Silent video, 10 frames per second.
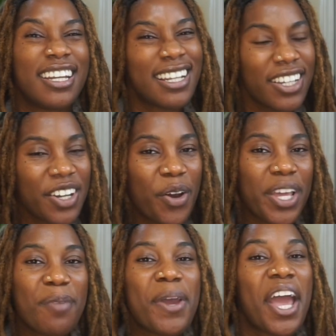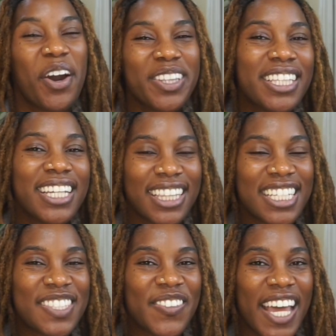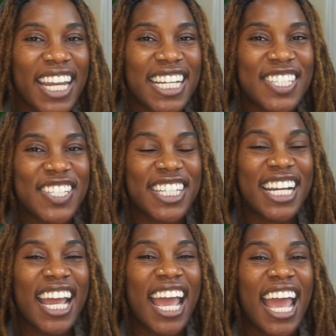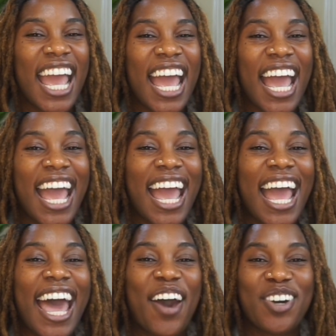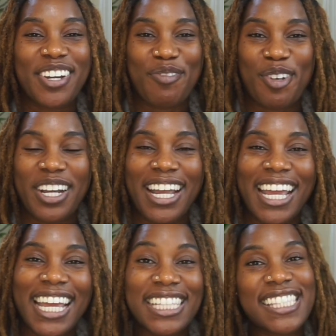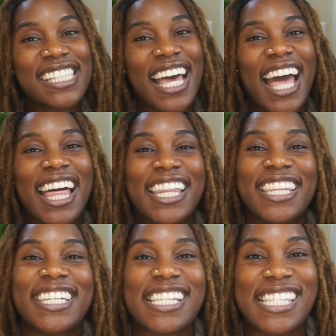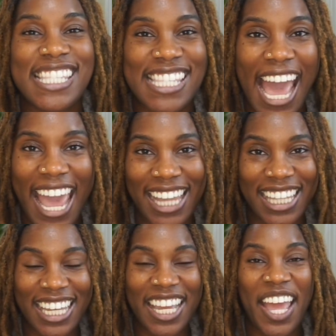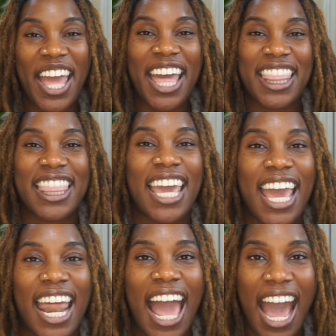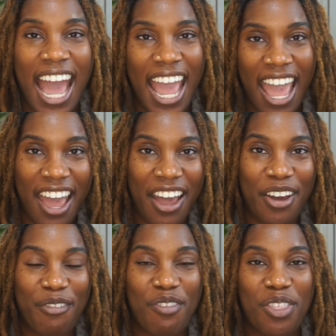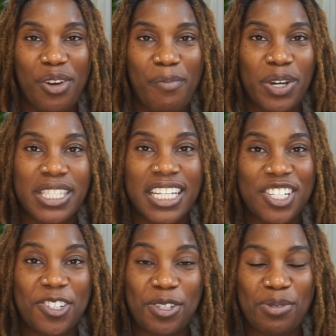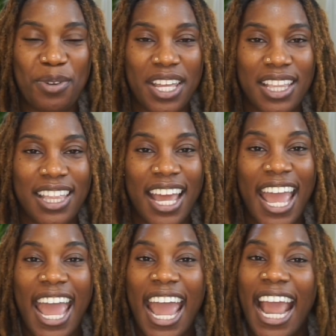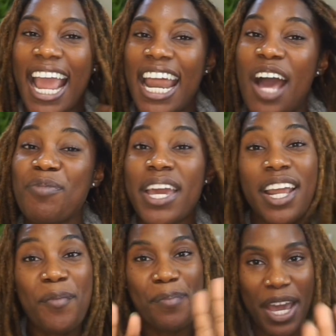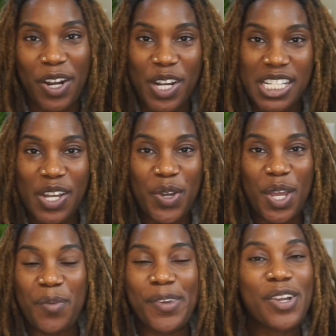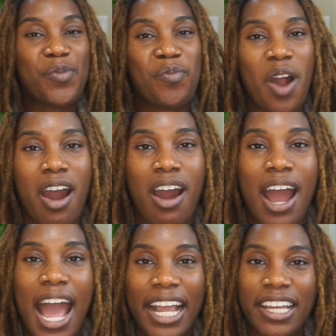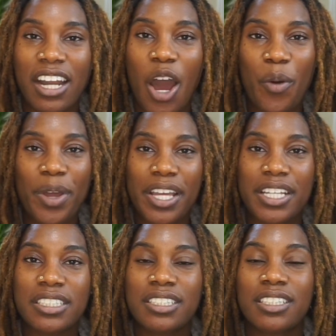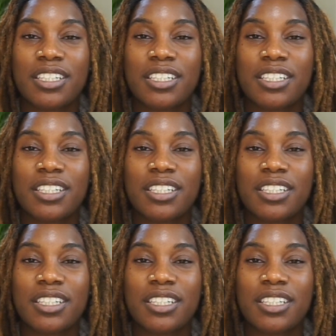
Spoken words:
you know, keep it healthy and things of that nature. However, it's the styling that I have the most issues with, and I'm getting better, don't get me wrong. I can always